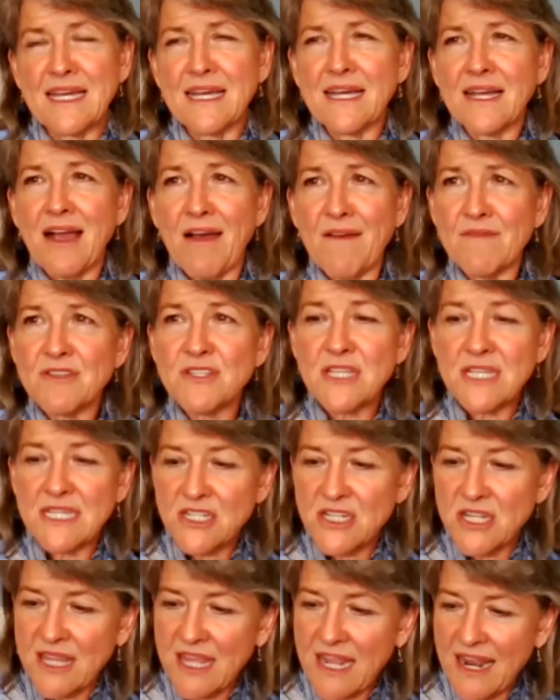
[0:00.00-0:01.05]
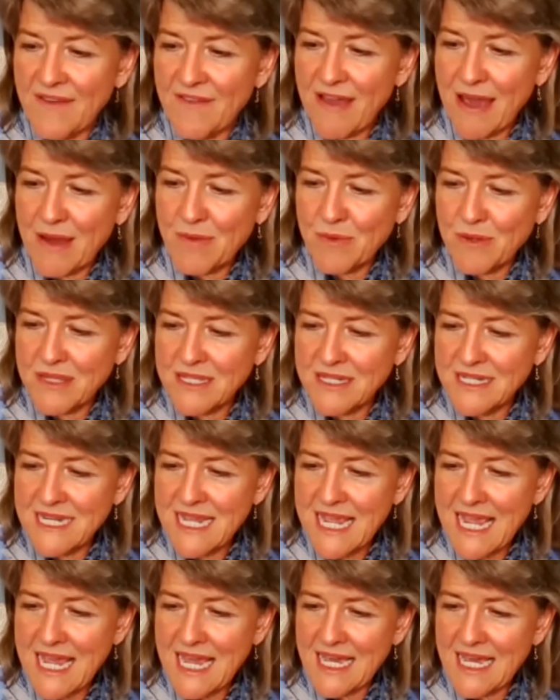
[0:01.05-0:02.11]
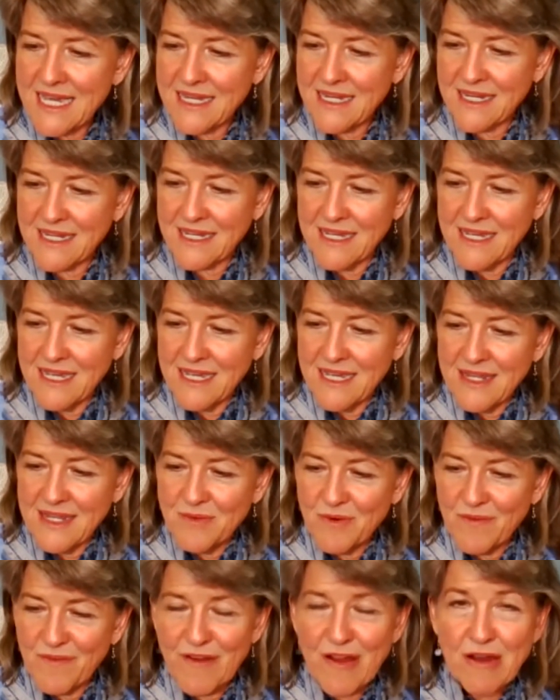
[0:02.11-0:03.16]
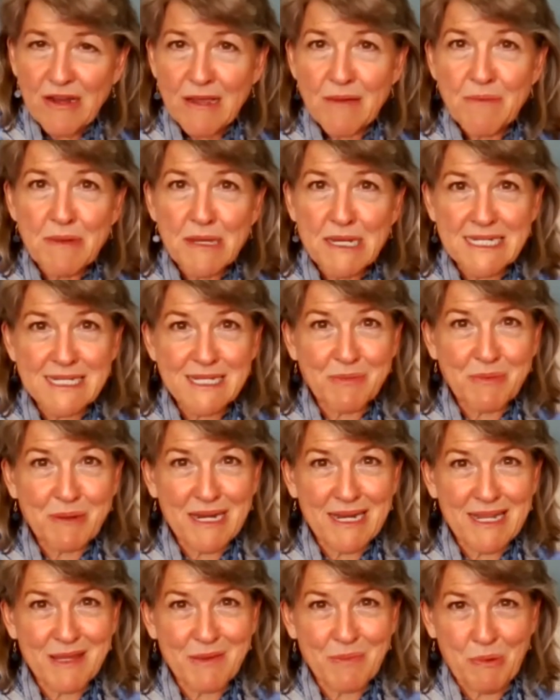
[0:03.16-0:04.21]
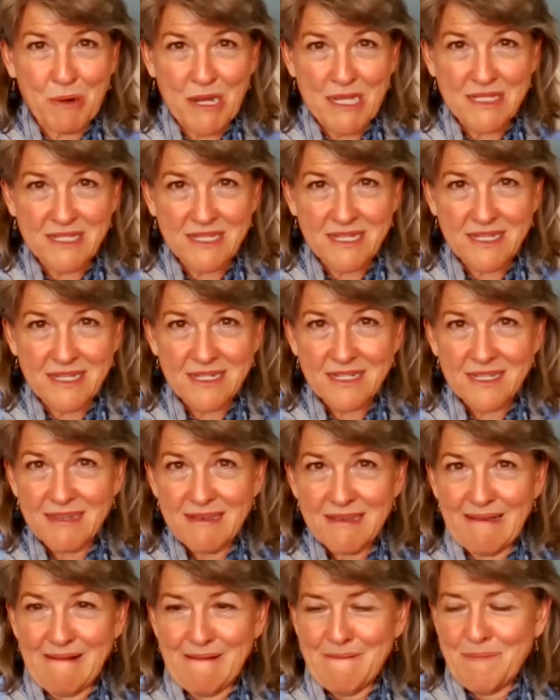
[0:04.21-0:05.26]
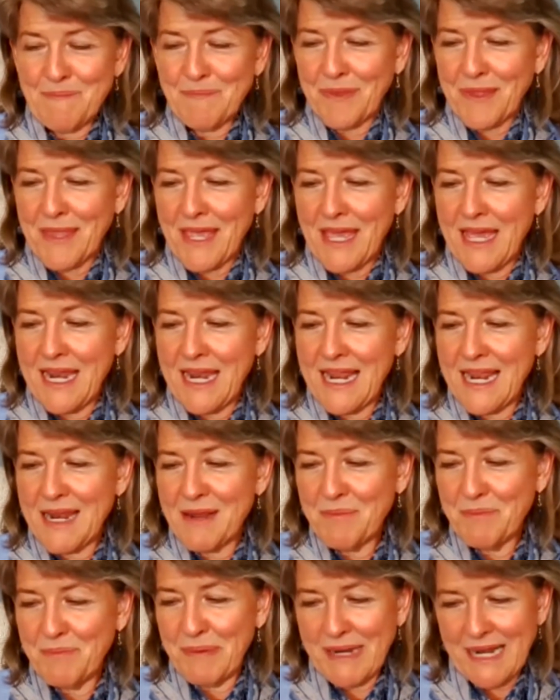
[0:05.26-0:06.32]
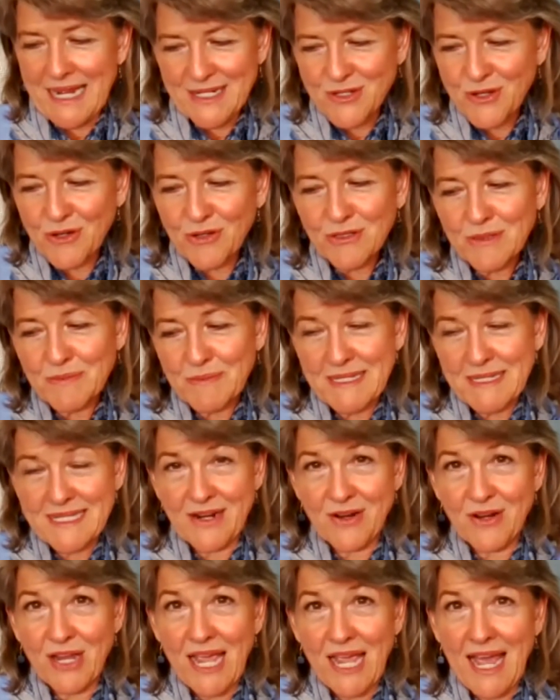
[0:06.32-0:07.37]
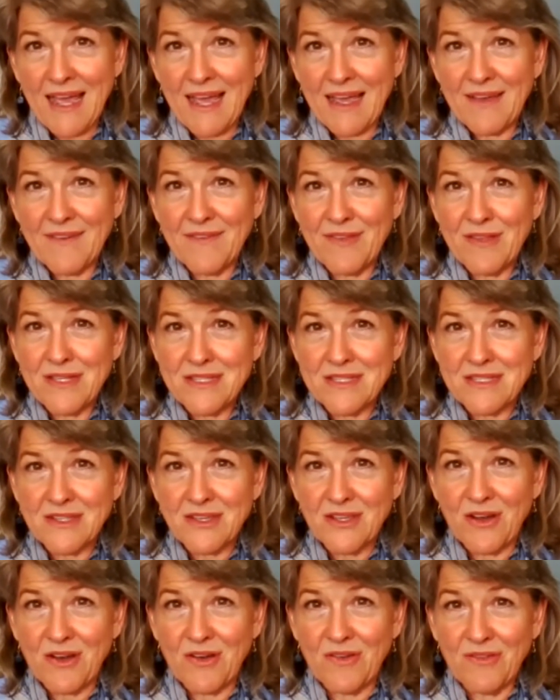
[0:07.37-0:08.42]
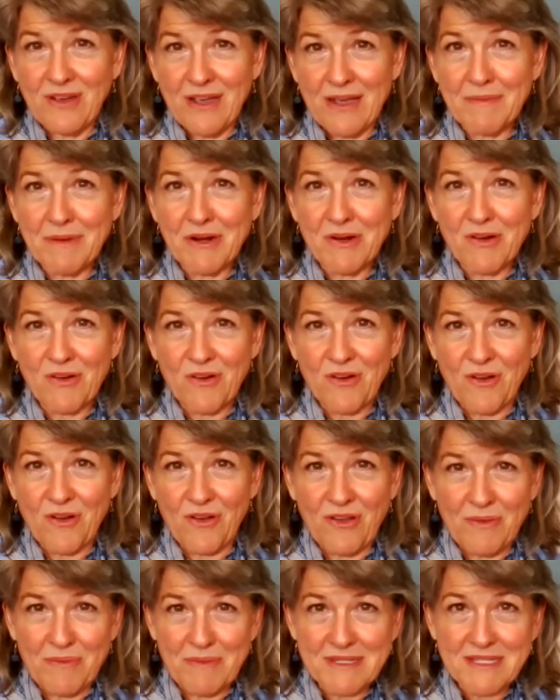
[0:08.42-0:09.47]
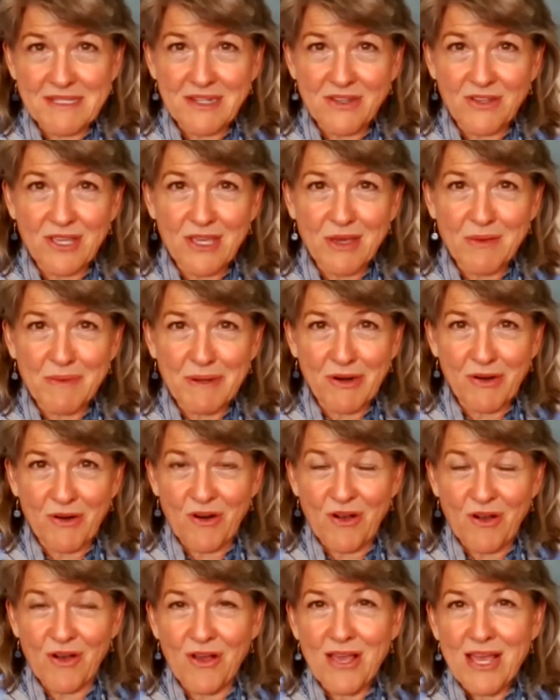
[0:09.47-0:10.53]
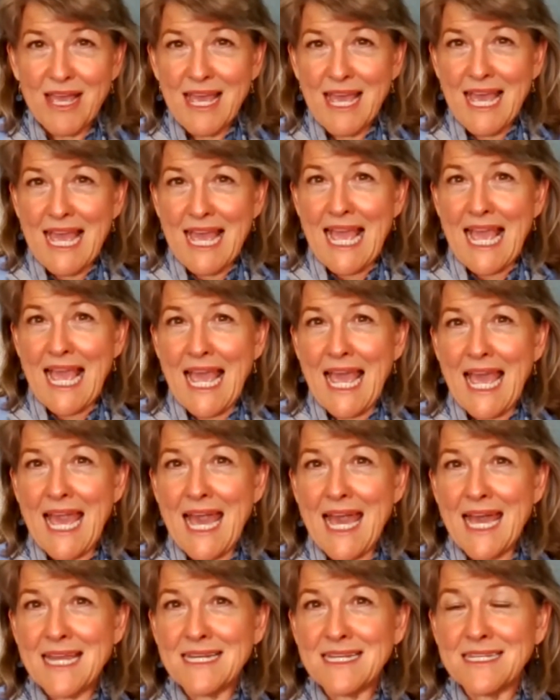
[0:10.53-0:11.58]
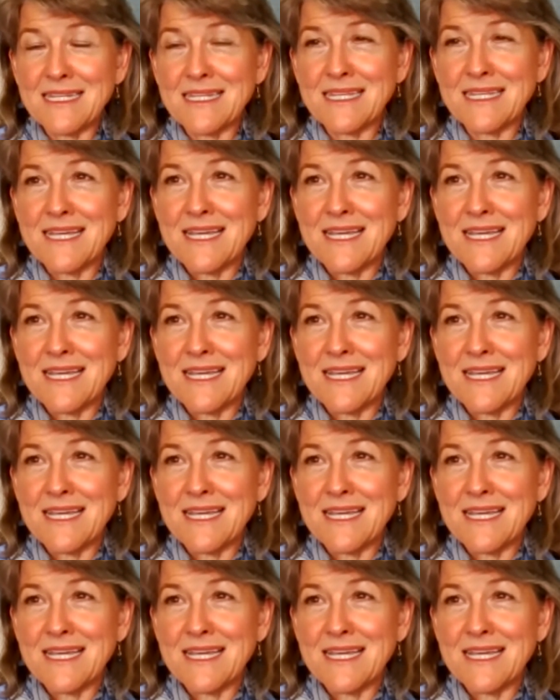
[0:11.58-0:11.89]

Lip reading: the conversation that I've had with Dan, we're very committed to being in the present. But I told him, I said, okay, I have this, I'm a girl, I'm still a human girl. And